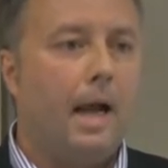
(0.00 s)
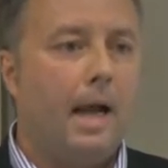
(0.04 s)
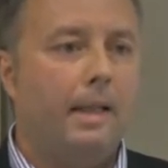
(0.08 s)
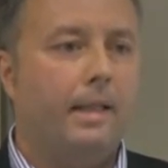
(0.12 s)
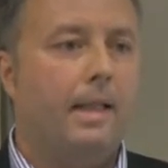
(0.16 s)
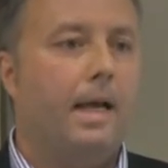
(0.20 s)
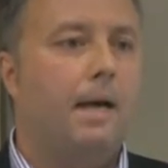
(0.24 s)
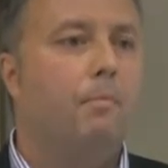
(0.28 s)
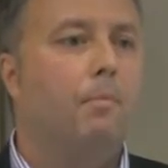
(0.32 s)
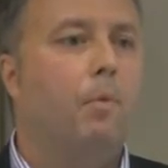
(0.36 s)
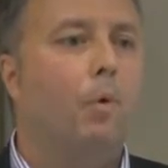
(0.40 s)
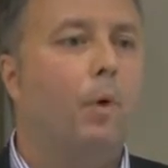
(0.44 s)

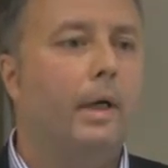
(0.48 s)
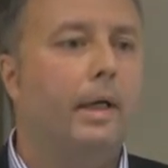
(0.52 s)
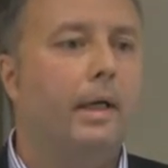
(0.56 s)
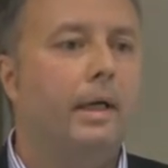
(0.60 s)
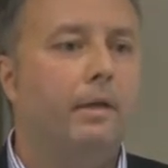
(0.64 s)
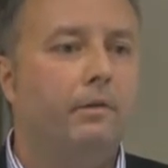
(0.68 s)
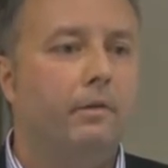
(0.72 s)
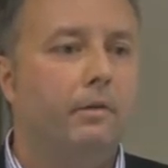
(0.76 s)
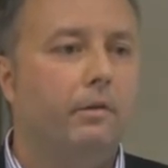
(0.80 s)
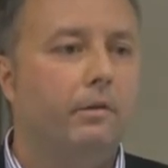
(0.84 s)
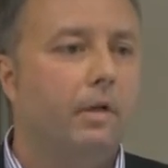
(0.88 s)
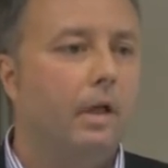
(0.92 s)
At that point,
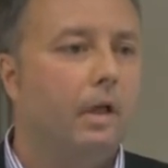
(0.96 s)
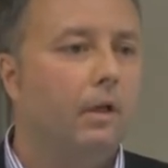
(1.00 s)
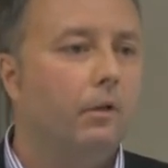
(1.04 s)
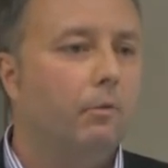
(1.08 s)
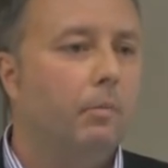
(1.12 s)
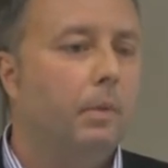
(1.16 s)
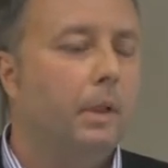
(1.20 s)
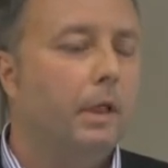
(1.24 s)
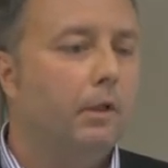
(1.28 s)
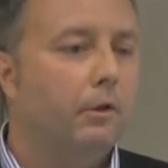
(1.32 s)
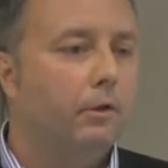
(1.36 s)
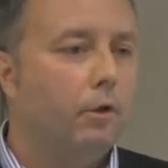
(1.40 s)
SSL
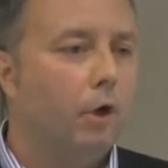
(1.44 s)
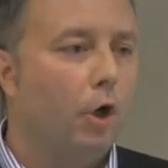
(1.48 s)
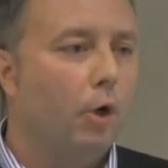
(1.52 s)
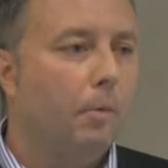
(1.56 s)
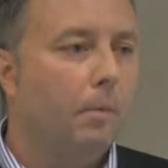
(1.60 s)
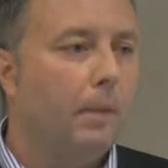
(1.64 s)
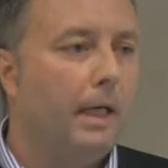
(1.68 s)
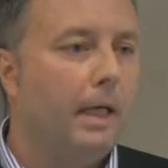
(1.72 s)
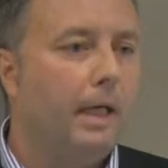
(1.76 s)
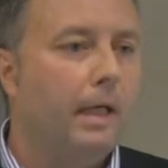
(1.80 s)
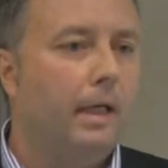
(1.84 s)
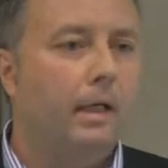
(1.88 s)
is being
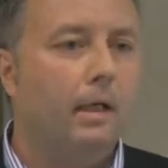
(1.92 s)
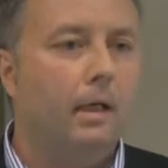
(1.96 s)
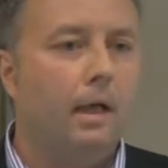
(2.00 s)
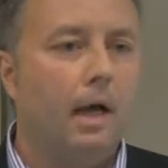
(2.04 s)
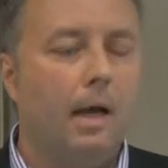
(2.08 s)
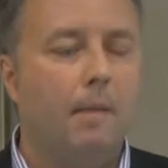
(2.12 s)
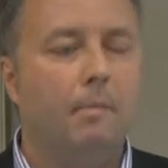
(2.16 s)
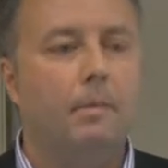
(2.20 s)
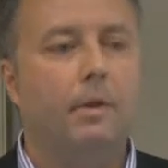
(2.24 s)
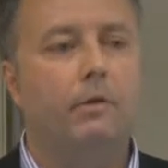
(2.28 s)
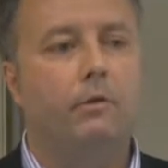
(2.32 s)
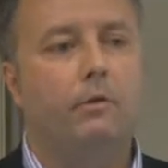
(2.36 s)
terminated.
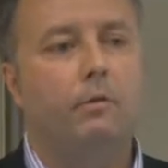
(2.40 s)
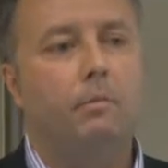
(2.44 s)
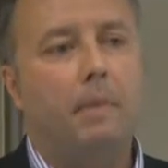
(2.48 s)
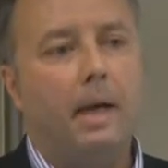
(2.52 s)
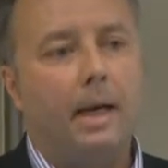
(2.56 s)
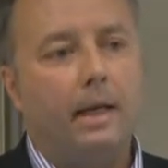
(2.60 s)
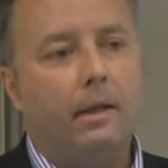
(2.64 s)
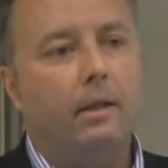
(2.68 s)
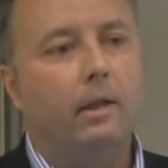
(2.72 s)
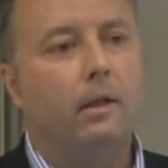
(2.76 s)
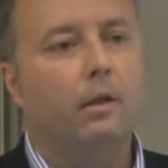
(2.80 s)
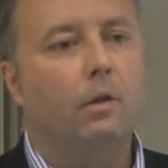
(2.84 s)
I'm
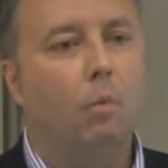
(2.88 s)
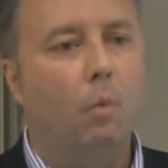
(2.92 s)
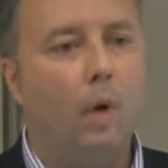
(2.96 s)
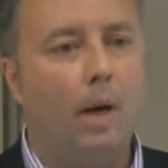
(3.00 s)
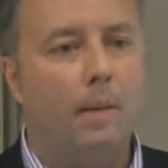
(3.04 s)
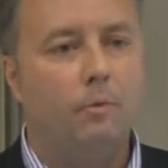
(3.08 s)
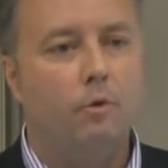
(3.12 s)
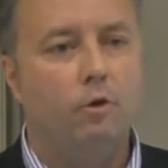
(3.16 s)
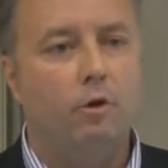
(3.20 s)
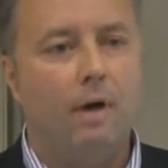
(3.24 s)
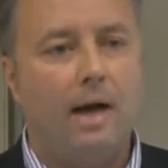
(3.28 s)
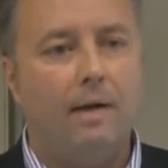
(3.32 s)
inspecting the
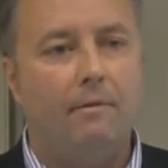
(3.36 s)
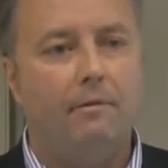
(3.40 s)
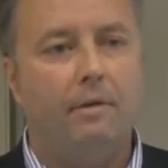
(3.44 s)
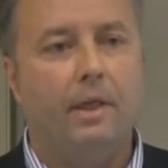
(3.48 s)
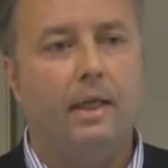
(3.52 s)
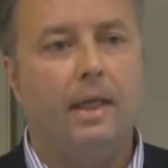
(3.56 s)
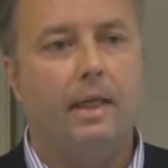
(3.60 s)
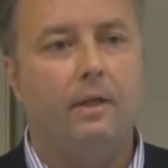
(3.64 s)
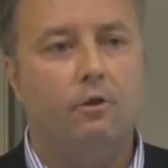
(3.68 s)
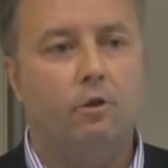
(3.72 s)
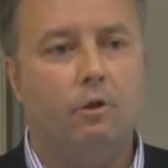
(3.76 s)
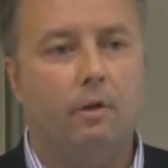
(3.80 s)
web
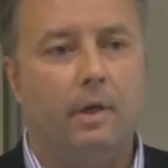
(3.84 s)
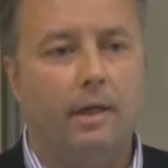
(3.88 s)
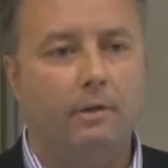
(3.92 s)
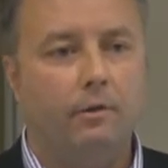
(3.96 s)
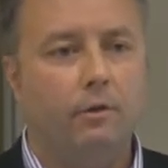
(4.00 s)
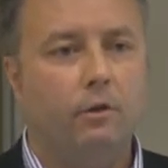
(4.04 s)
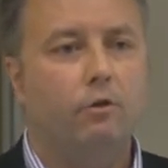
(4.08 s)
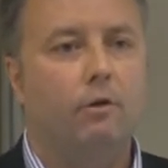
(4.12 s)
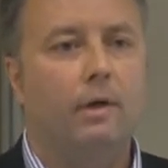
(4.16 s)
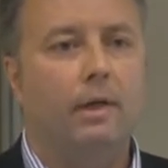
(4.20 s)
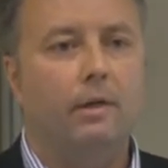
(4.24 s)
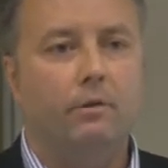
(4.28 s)
traffic
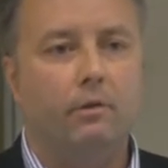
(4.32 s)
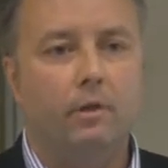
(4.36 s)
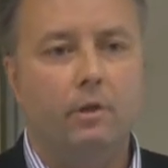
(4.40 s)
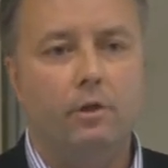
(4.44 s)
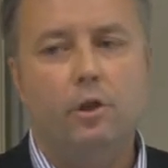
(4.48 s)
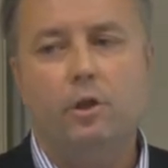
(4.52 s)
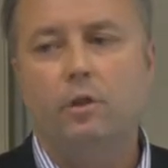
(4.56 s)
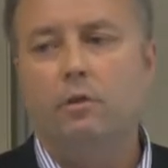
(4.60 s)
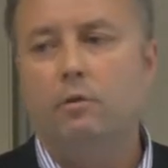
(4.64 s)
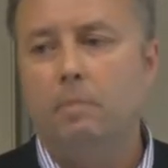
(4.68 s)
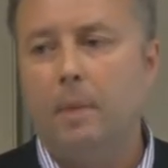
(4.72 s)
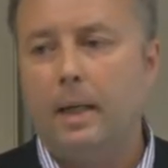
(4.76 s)
as it
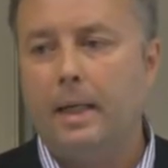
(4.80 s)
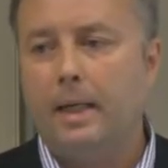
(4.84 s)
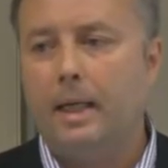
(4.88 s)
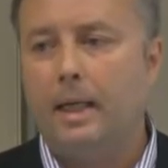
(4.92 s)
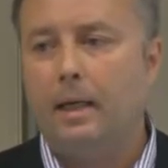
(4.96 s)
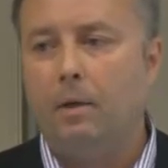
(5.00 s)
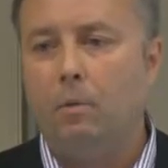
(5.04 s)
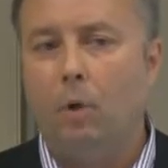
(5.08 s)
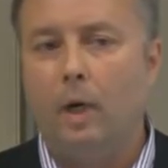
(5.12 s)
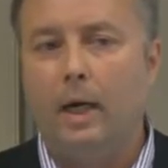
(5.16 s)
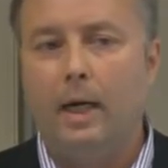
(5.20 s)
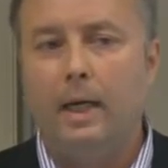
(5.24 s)
transitions my
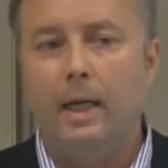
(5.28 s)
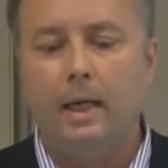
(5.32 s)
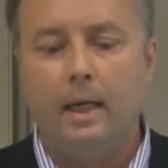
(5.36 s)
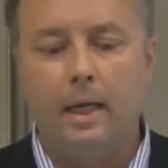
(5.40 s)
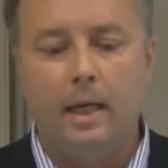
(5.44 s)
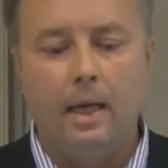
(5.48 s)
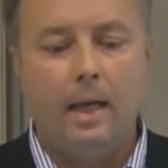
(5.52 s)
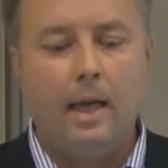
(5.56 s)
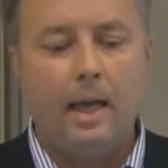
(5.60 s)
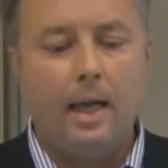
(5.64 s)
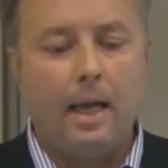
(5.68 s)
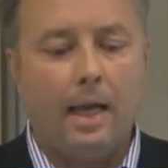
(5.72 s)
gateway,
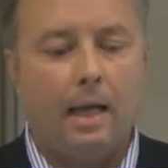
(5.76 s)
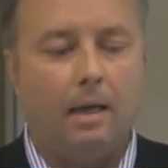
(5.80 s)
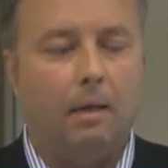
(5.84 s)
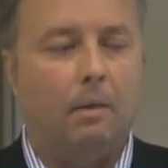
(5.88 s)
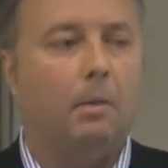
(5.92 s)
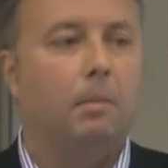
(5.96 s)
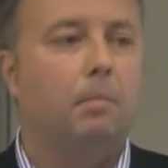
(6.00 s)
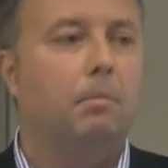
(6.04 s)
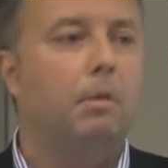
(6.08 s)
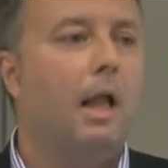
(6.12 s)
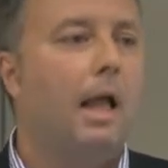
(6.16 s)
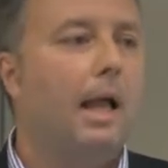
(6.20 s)
and
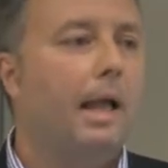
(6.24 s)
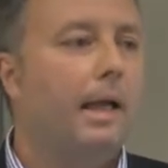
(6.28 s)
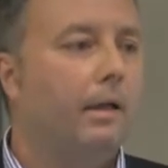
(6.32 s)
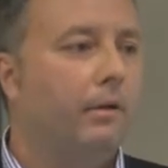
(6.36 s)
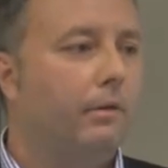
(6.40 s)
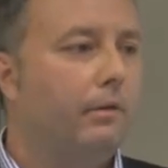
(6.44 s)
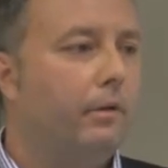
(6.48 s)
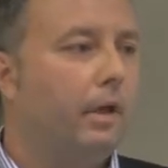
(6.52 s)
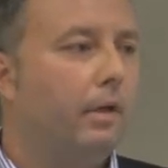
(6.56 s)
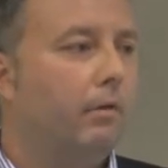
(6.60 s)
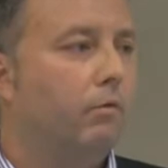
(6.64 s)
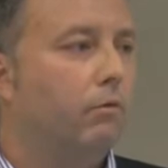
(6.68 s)
I'm applying
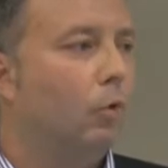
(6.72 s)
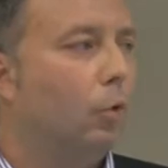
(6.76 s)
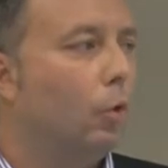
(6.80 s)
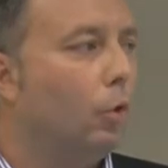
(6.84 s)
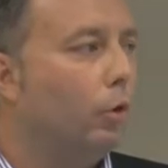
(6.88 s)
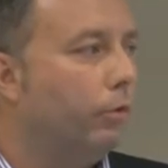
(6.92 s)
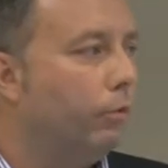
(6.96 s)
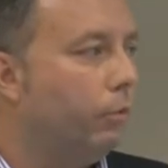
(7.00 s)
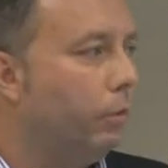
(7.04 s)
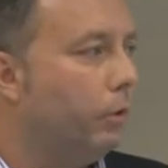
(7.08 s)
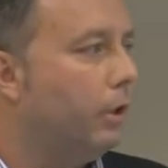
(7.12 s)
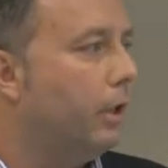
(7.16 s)
a set of
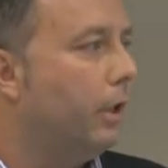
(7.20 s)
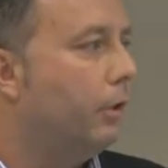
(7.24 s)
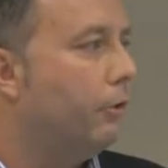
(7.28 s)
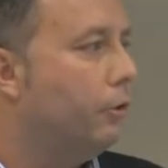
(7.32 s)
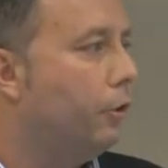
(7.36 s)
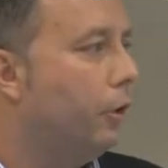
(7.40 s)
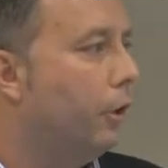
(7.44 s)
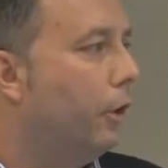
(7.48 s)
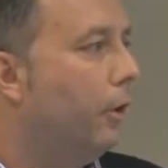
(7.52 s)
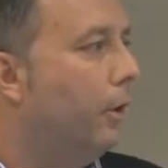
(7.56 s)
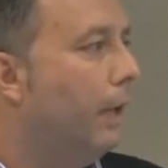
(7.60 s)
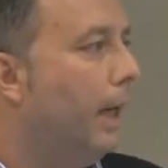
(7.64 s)
rules which I'll
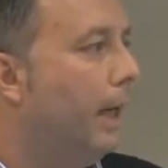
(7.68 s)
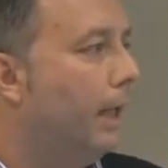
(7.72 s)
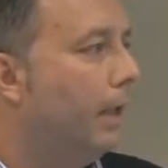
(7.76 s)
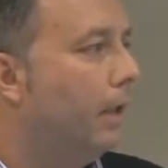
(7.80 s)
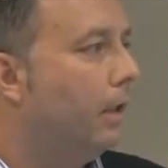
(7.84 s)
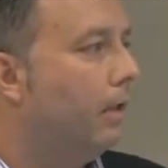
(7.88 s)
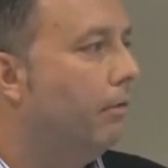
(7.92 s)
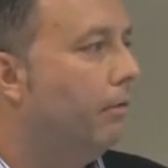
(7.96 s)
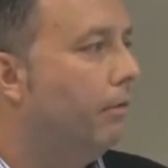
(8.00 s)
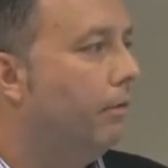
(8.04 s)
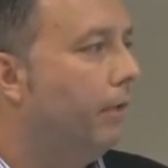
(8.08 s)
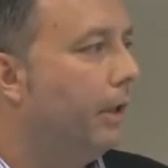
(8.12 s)
show you how to
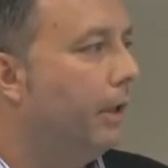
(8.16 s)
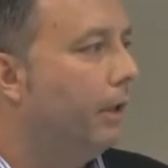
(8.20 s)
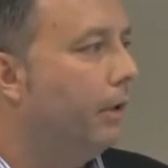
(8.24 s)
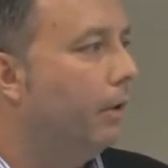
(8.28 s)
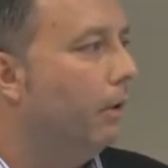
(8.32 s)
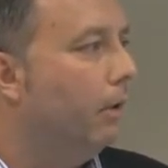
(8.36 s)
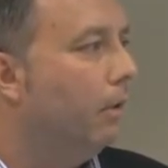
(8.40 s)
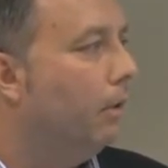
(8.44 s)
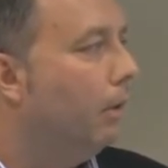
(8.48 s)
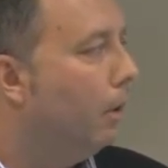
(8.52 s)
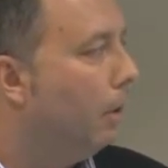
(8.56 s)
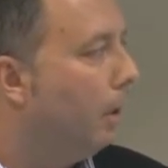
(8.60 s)

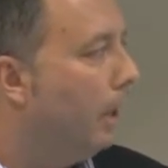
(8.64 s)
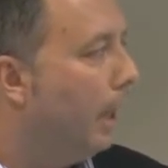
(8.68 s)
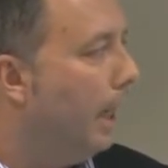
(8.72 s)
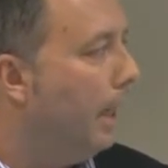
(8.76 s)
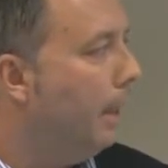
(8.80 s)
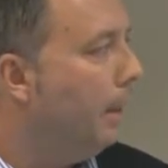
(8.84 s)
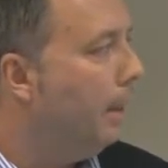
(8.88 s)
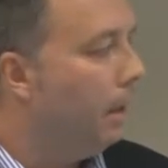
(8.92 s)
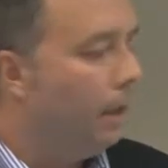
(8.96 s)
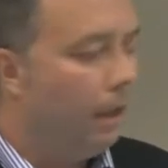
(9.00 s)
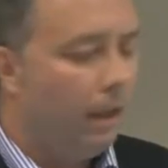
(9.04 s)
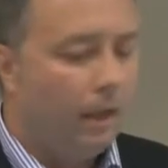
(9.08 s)
configure.
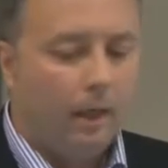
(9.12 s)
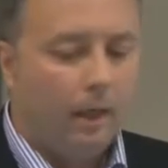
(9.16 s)
Okay?